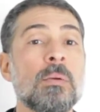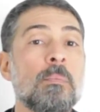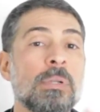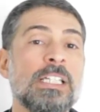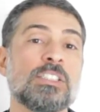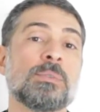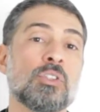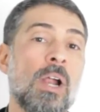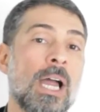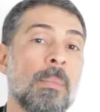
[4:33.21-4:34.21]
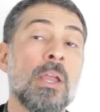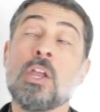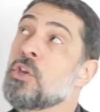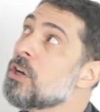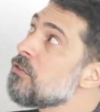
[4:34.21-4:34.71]
please subscribe.
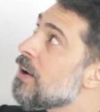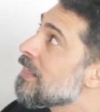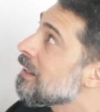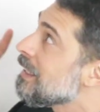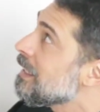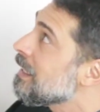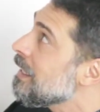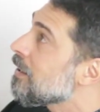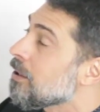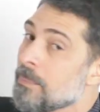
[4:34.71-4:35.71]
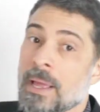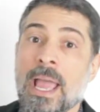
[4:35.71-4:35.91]
You can find the link here.